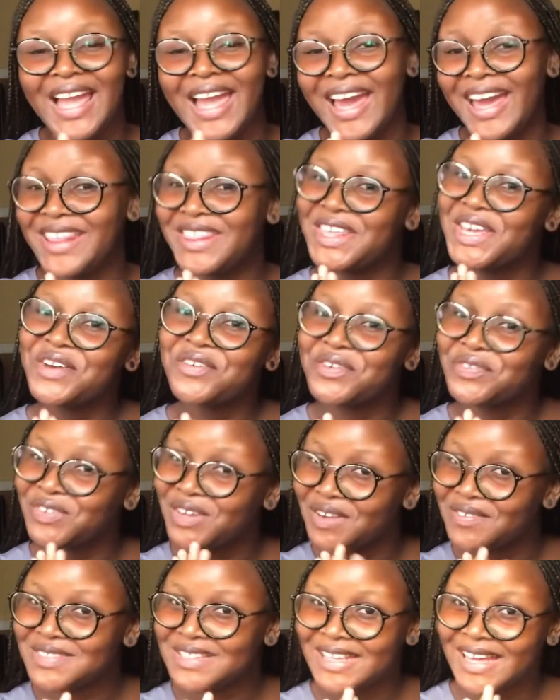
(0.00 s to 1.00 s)
I think we've
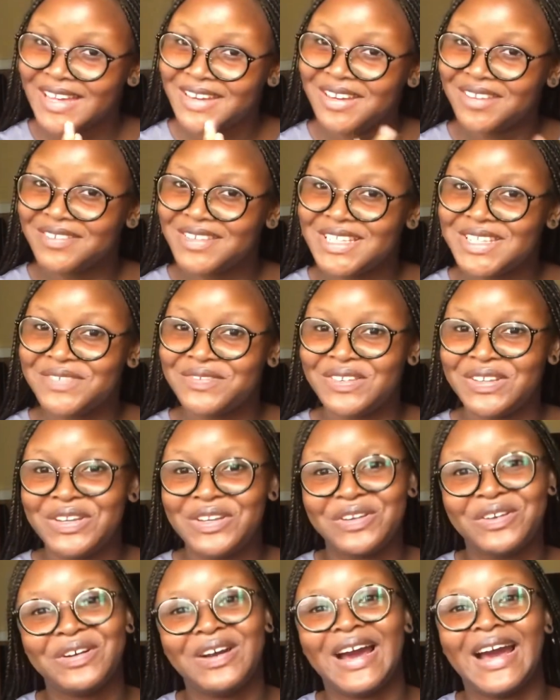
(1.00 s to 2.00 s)
come to the end of this
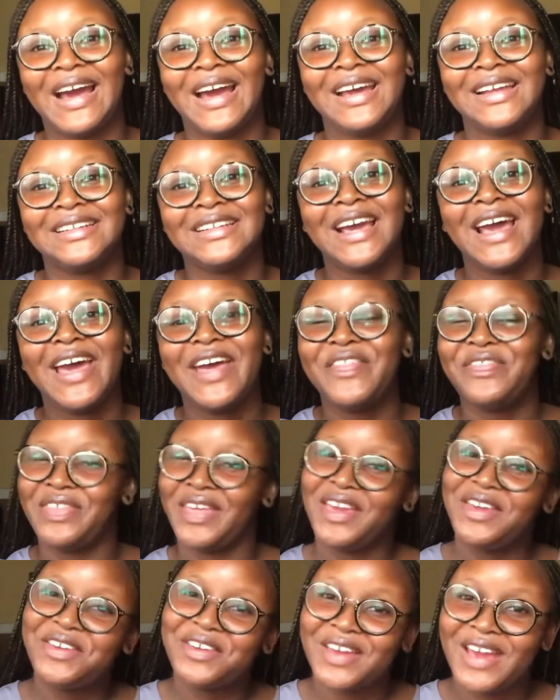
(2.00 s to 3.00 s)
video, and
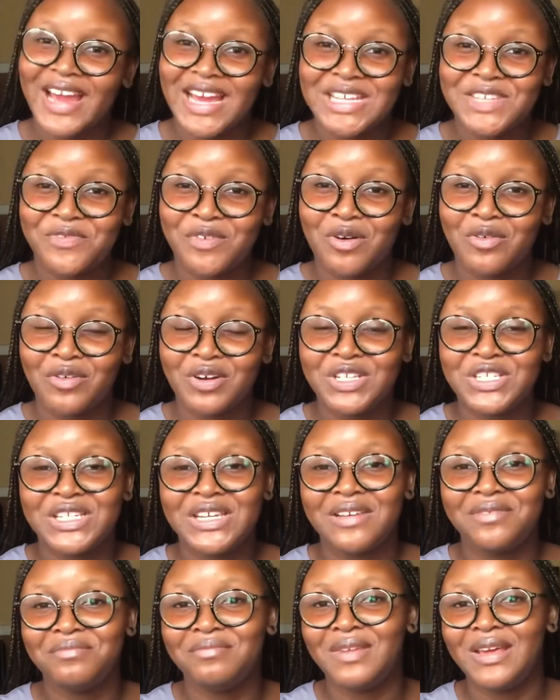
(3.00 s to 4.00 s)
thank you guys for
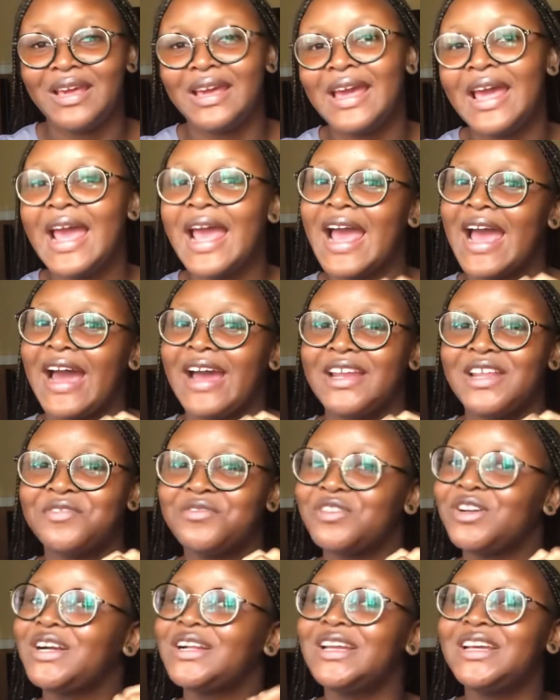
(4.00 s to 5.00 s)
watching me. And if
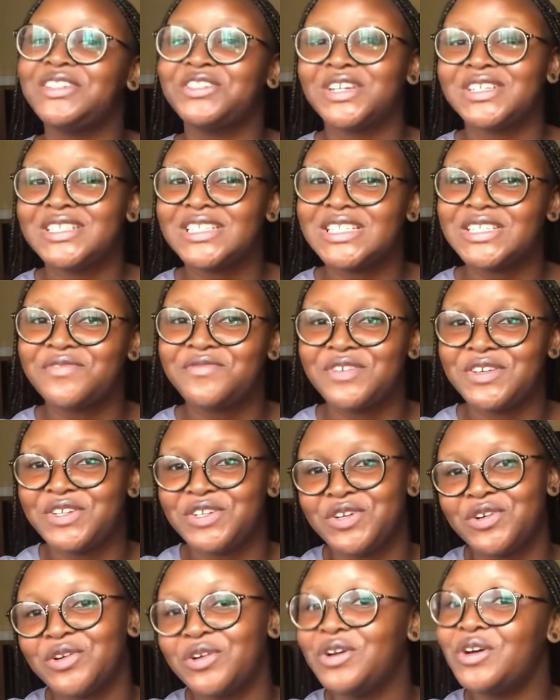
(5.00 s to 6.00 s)
you clicked on this
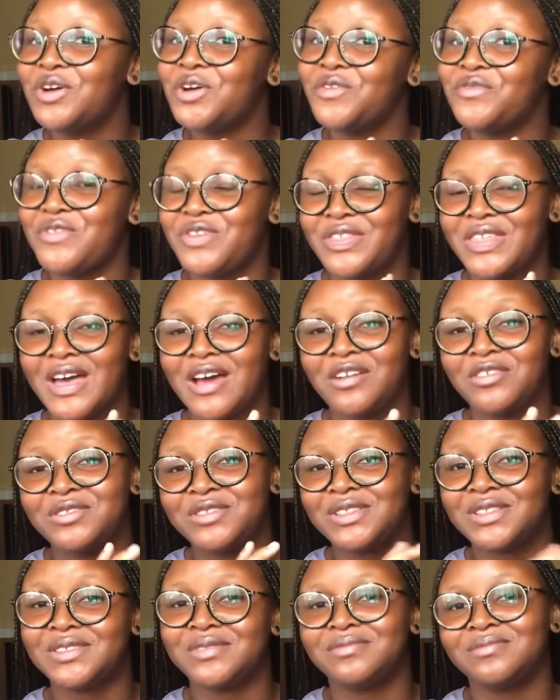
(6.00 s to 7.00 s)
video without
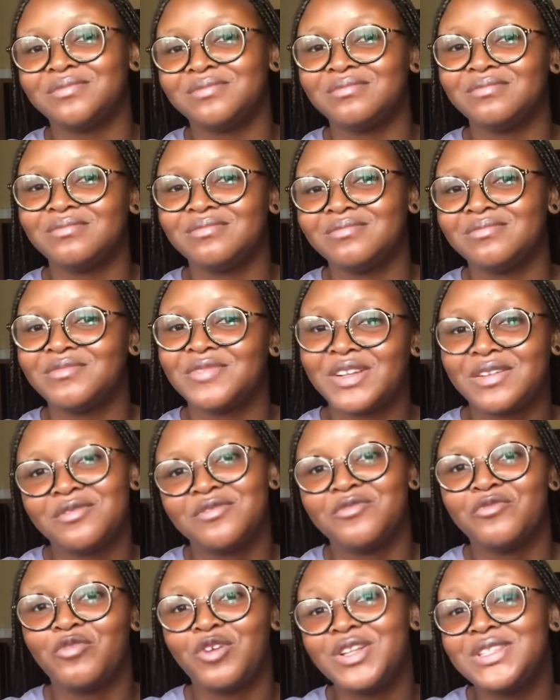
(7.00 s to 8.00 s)

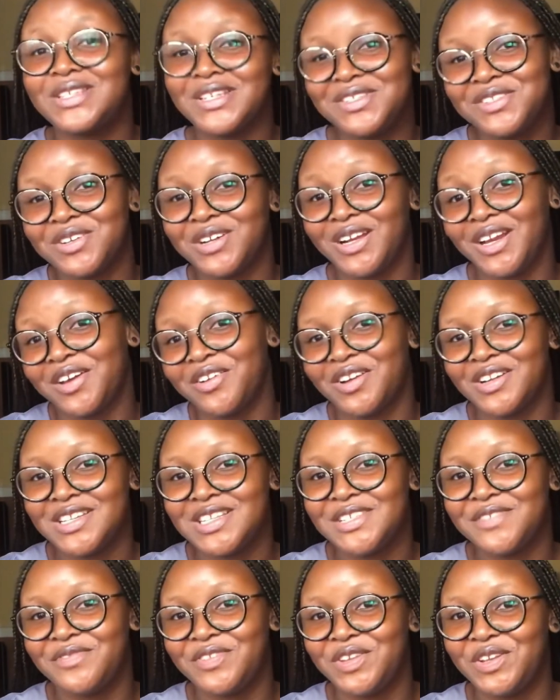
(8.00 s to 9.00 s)
wanting to click on
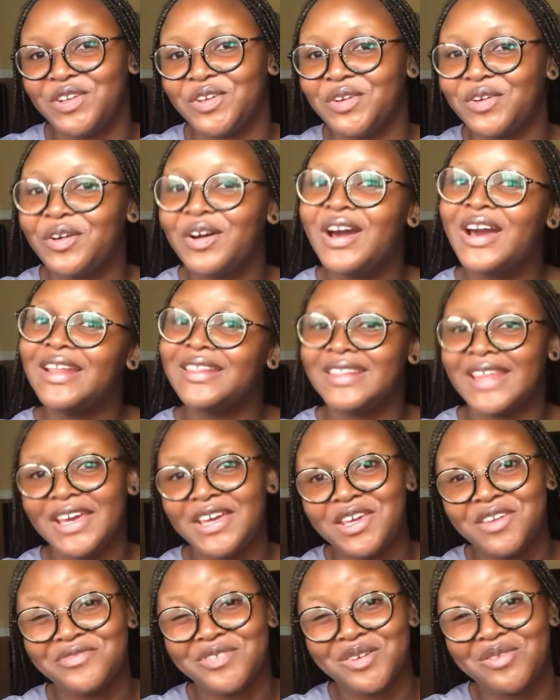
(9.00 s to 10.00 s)
this video,
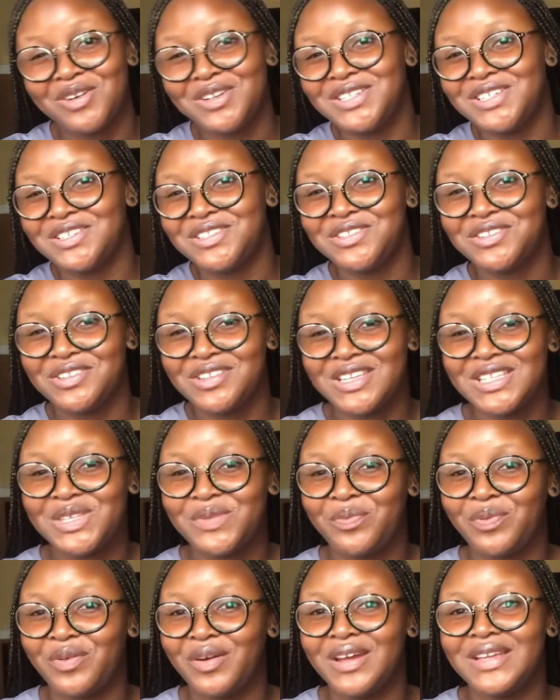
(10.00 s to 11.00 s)
thank you for watching to this
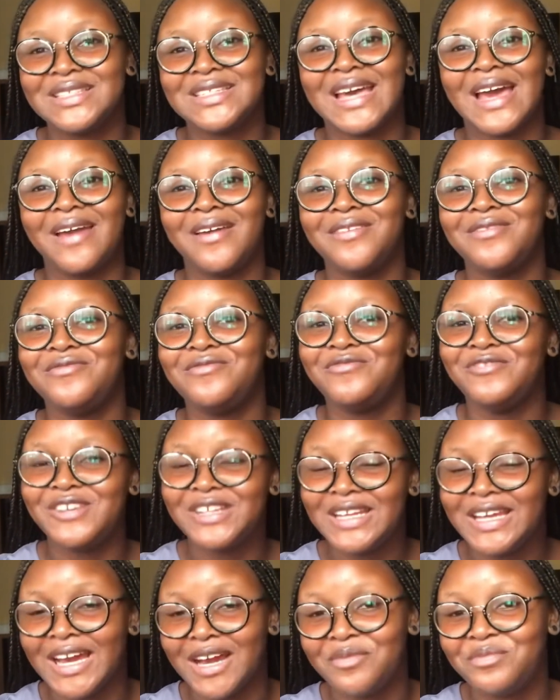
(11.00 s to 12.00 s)
point. I
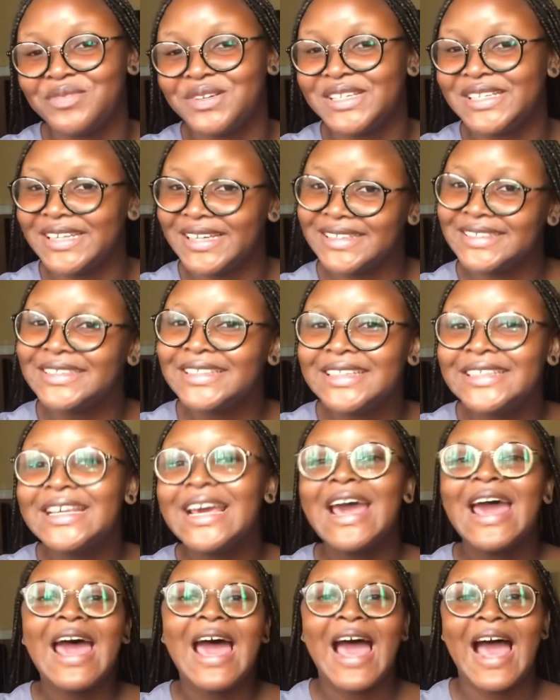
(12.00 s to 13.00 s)
really appreciate it,
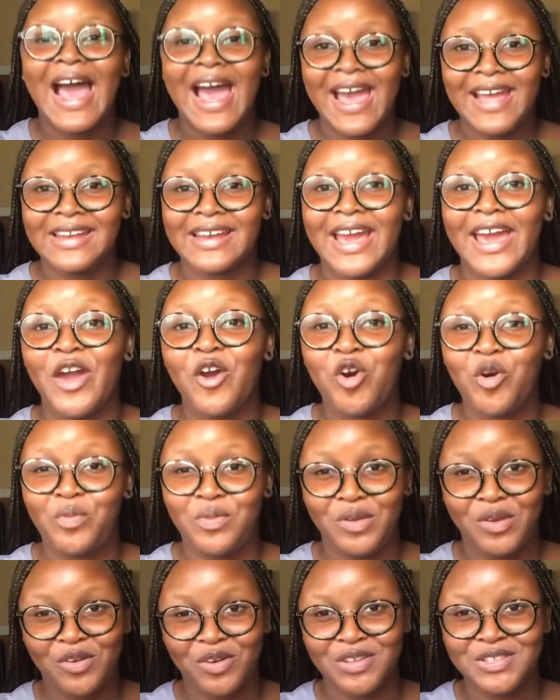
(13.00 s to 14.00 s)
and I hope
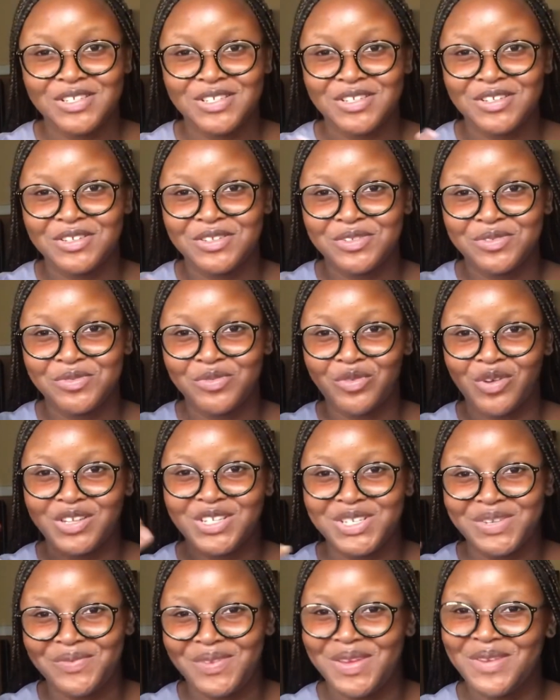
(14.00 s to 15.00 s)
you continue to
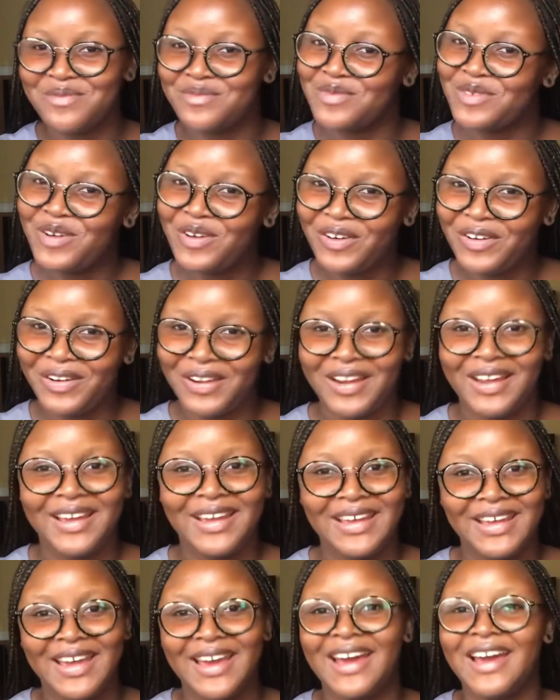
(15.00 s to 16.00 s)
watch me more.
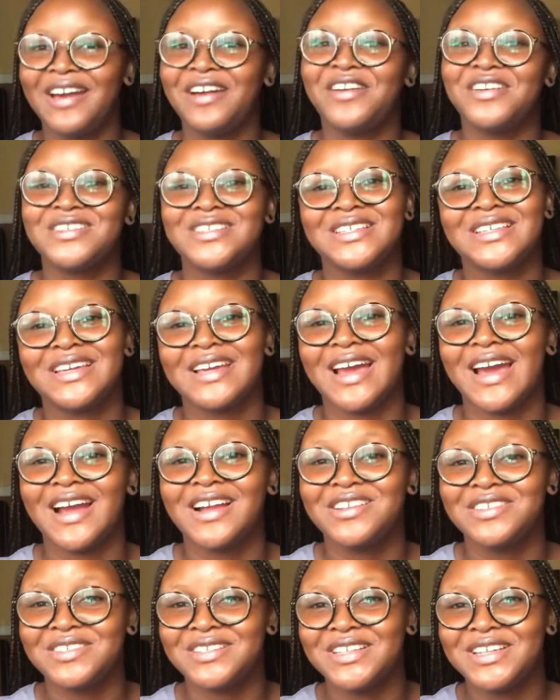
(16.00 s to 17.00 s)
Yeah, because it
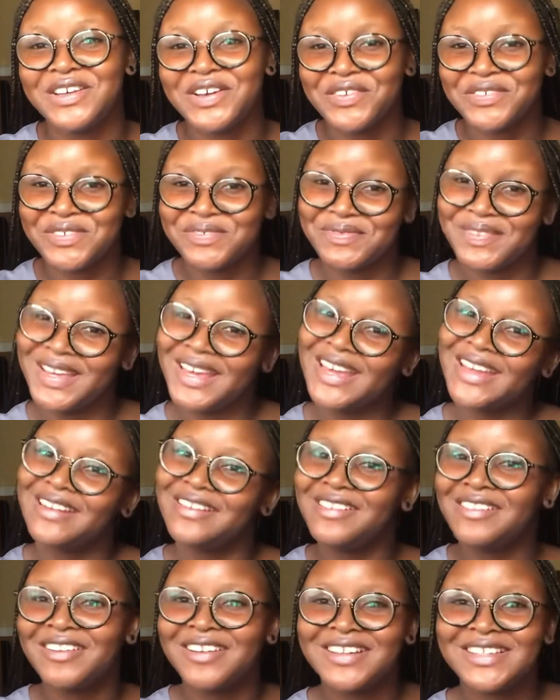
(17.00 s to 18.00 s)
actually helps me
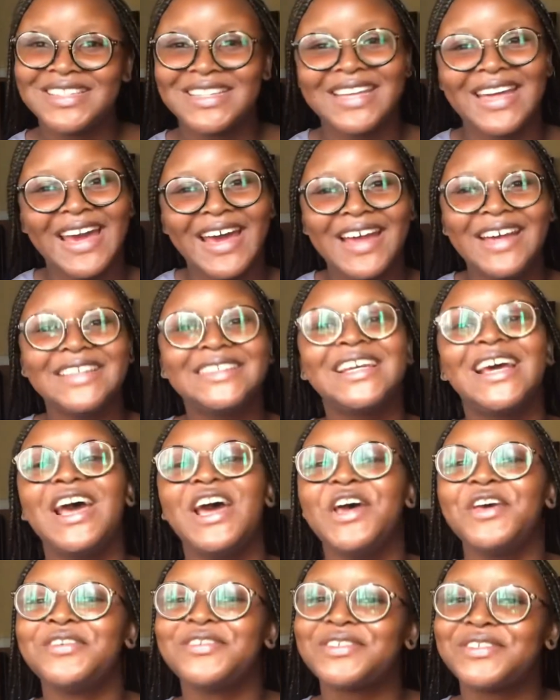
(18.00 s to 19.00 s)
a lot, guys.
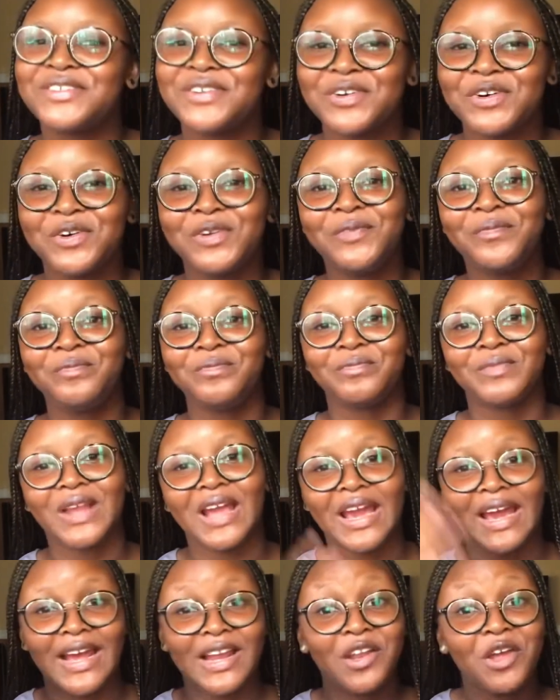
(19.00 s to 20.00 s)
So
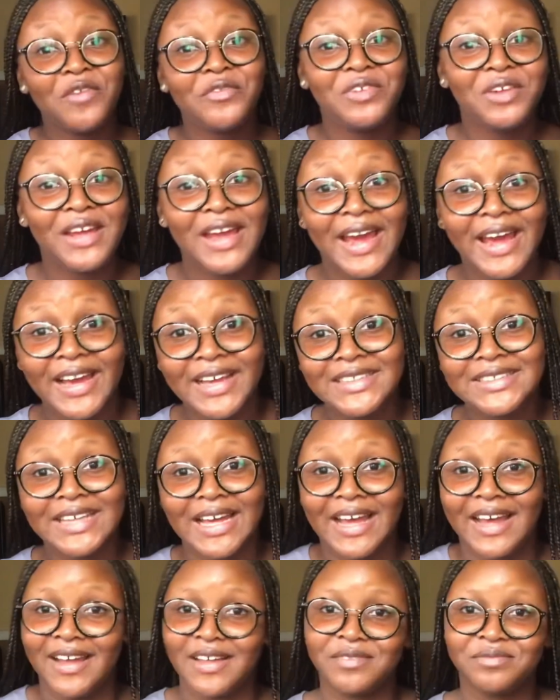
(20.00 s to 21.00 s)
I love you guys,
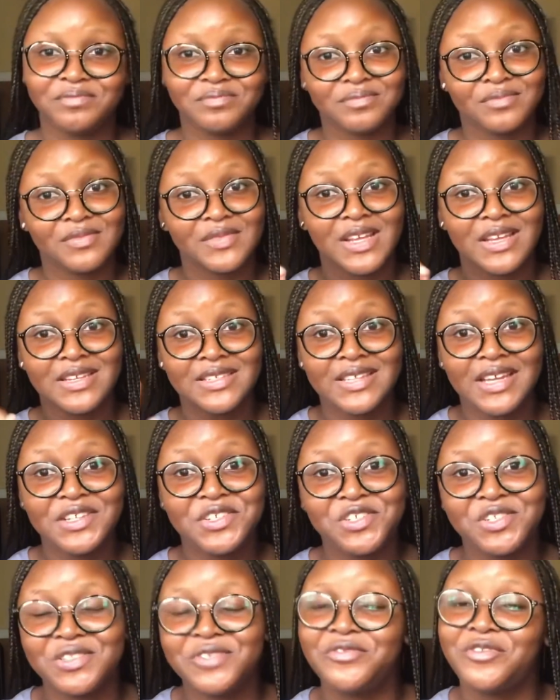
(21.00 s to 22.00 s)
and stay
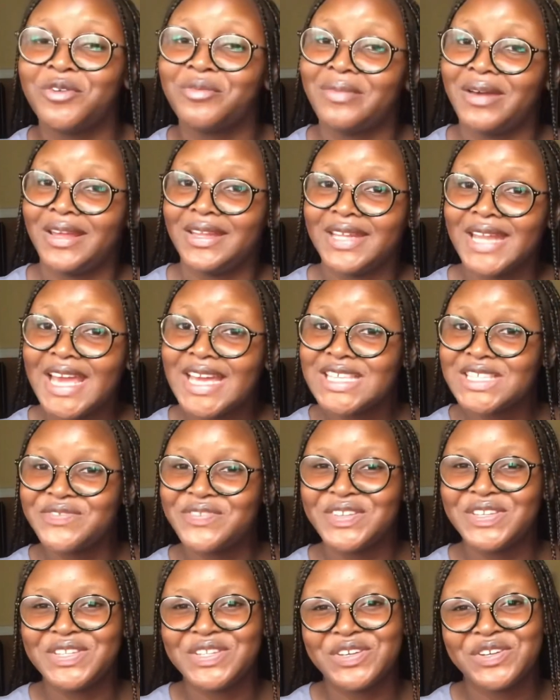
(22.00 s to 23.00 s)
tuned for my next
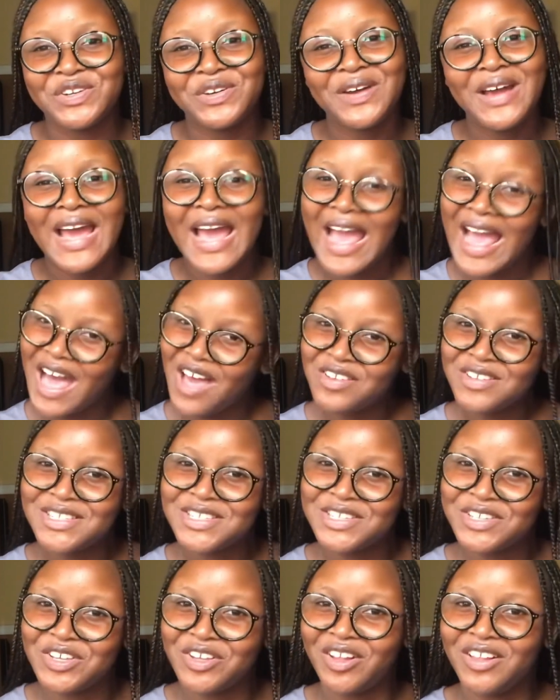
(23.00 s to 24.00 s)
video. I'll
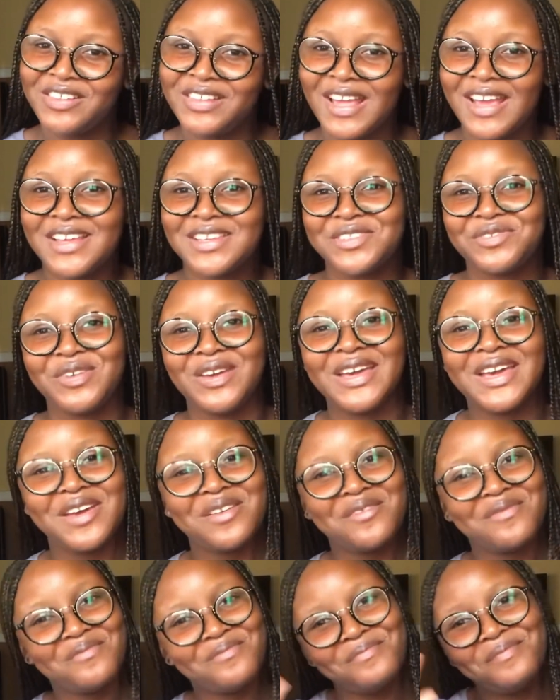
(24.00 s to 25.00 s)
see y'all next week.
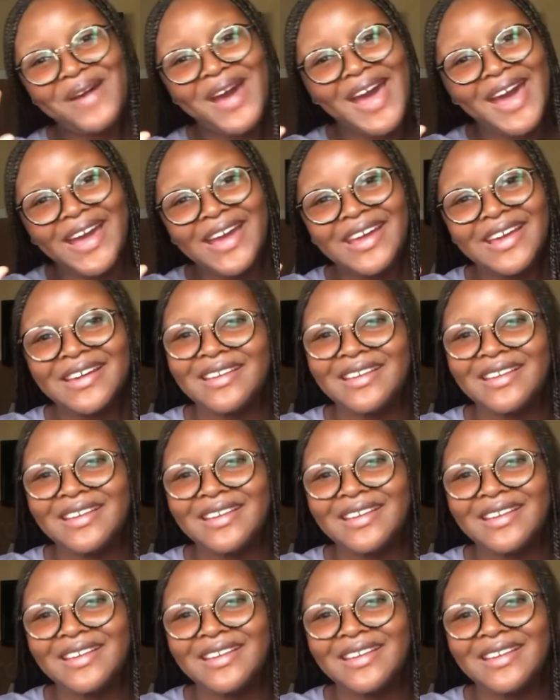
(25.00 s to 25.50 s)
Bye.